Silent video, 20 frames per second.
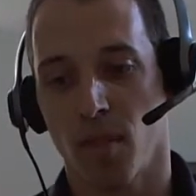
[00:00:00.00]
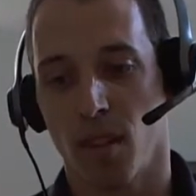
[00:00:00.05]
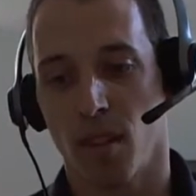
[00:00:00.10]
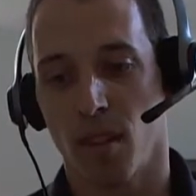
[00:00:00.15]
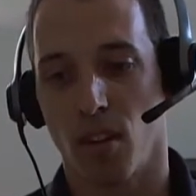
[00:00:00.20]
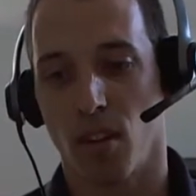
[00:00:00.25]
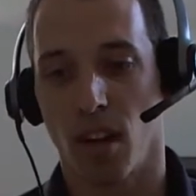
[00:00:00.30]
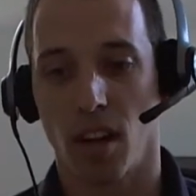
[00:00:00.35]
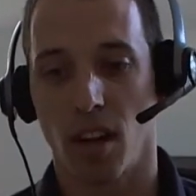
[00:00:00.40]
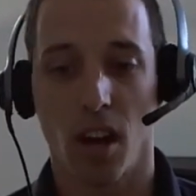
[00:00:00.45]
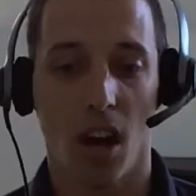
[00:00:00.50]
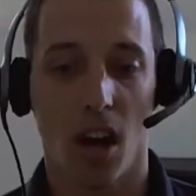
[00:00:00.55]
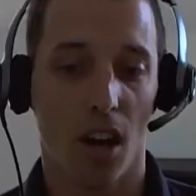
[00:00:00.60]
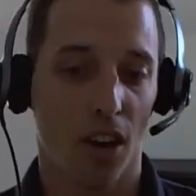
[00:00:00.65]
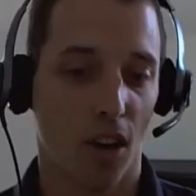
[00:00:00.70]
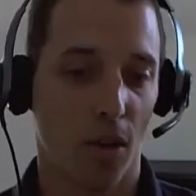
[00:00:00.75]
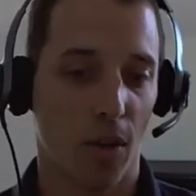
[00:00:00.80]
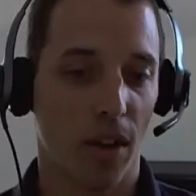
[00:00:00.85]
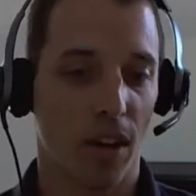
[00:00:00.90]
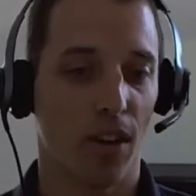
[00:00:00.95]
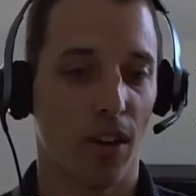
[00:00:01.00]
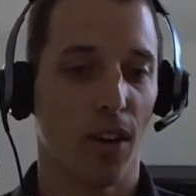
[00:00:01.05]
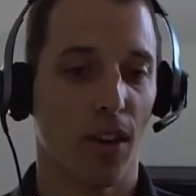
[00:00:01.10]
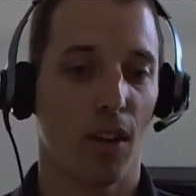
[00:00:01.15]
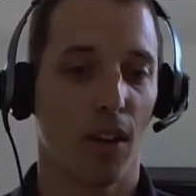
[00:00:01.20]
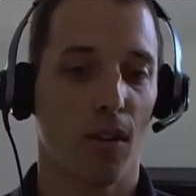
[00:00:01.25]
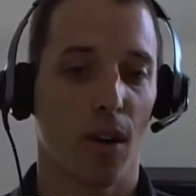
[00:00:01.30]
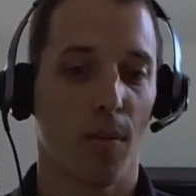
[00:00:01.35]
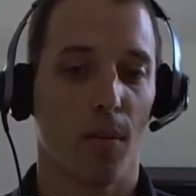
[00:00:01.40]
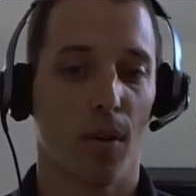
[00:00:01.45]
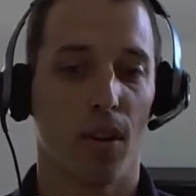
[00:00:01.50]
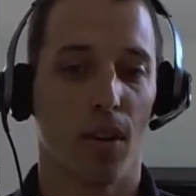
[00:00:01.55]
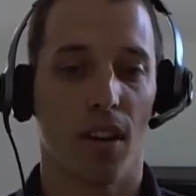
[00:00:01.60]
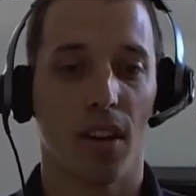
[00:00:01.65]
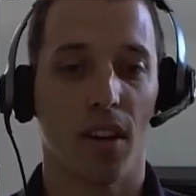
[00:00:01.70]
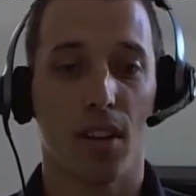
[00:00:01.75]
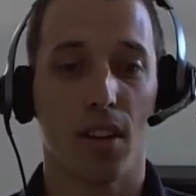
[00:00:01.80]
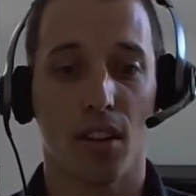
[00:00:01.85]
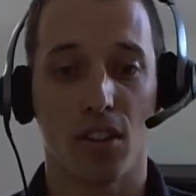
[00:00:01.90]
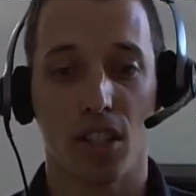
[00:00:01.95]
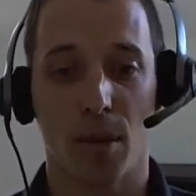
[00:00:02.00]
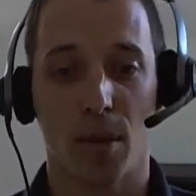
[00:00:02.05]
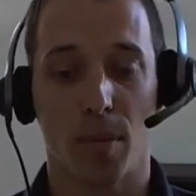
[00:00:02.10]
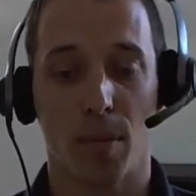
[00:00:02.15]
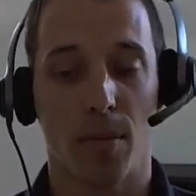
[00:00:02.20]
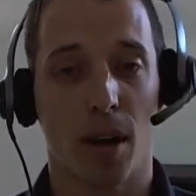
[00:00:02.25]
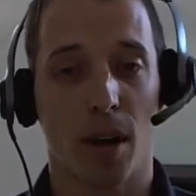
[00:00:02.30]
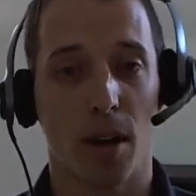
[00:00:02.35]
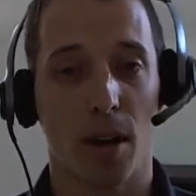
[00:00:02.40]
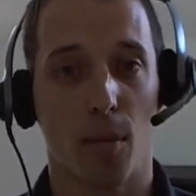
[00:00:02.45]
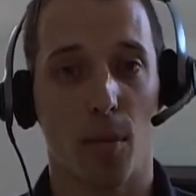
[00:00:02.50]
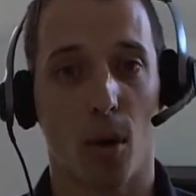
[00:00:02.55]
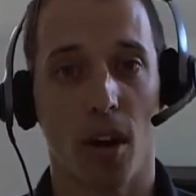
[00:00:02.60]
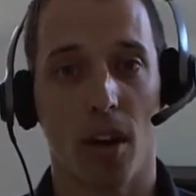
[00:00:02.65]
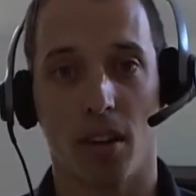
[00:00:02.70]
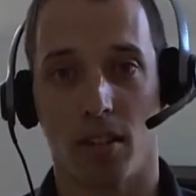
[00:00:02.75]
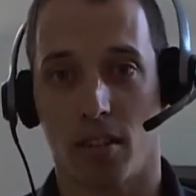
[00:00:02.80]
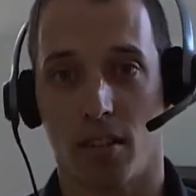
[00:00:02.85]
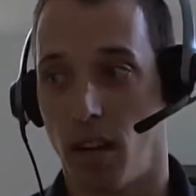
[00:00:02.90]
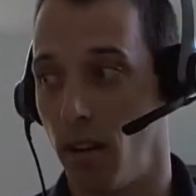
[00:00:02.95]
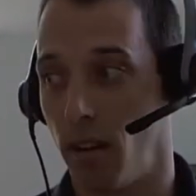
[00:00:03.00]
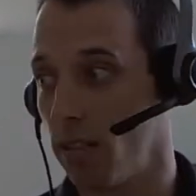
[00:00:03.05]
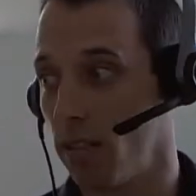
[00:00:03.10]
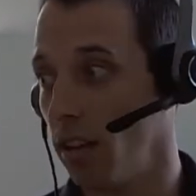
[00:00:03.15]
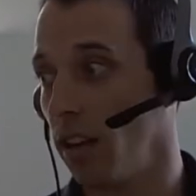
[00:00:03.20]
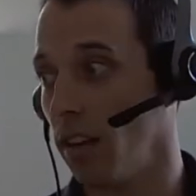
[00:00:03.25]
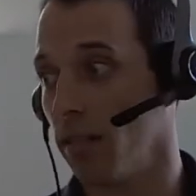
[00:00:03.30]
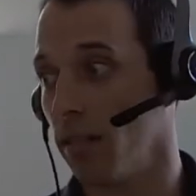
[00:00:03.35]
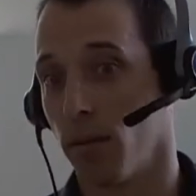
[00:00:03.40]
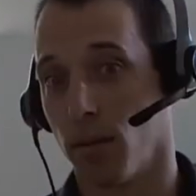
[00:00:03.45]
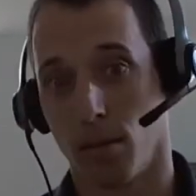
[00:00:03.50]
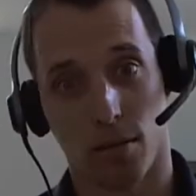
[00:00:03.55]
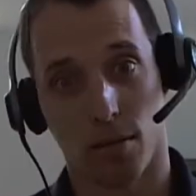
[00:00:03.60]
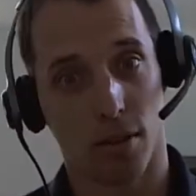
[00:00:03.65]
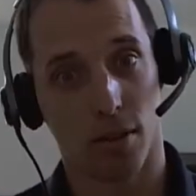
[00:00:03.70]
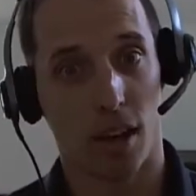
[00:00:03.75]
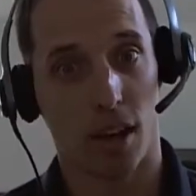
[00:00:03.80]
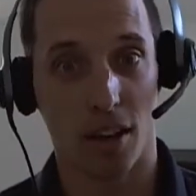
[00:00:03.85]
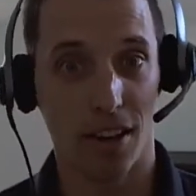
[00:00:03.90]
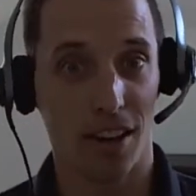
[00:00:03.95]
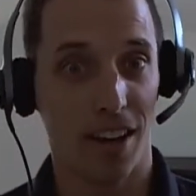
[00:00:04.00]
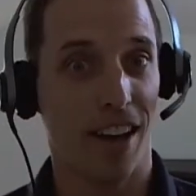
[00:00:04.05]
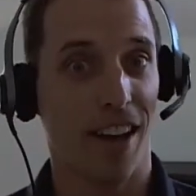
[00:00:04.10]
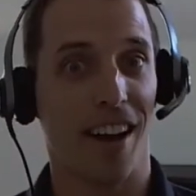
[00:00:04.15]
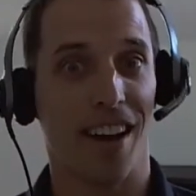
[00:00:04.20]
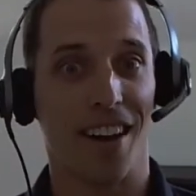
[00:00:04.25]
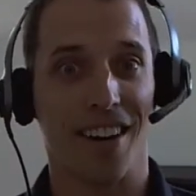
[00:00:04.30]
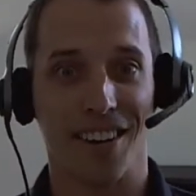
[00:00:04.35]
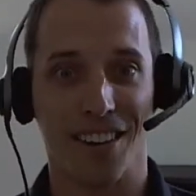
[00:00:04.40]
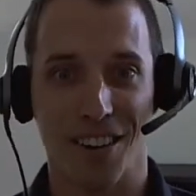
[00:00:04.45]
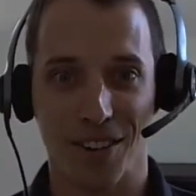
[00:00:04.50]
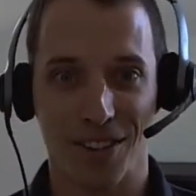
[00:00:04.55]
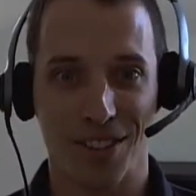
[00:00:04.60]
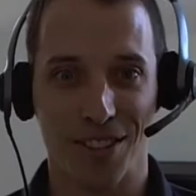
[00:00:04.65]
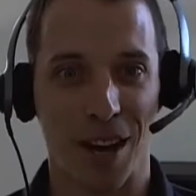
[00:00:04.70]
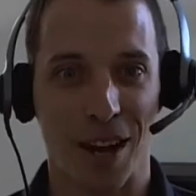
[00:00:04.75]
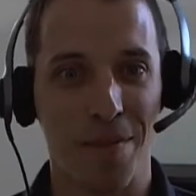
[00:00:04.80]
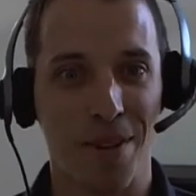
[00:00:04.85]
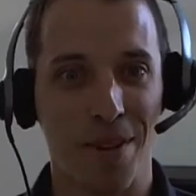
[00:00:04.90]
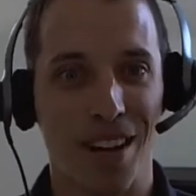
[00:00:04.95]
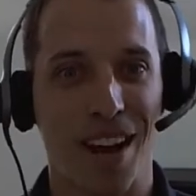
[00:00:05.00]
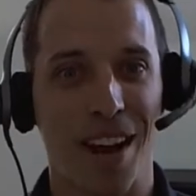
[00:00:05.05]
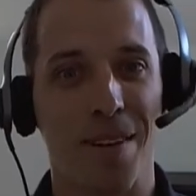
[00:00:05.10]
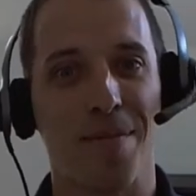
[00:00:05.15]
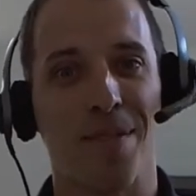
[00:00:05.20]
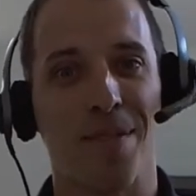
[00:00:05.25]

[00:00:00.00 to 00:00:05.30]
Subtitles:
they were like, "Oh, we can hook you up with an internship at Mike Boyle's." And I was like, "Hell yeah, sign me up."